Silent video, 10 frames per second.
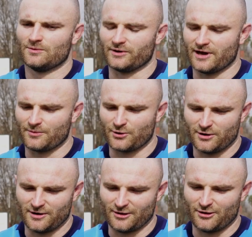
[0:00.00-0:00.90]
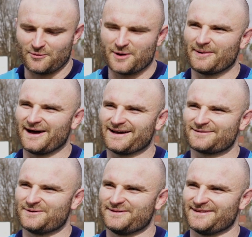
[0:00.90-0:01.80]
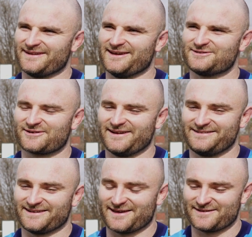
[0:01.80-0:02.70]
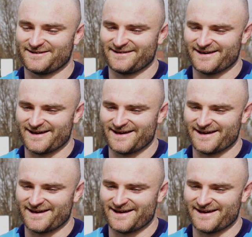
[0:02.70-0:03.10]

Well, yeah, we go a long way back. We did age grade together.